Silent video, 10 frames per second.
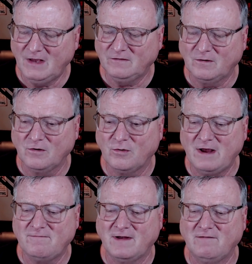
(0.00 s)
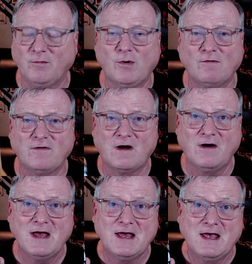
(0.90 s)
So great flavor profile.
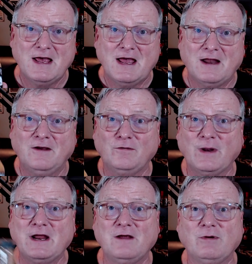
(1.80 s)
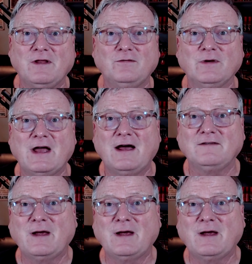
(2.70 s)
And here's what I did with this one, guys.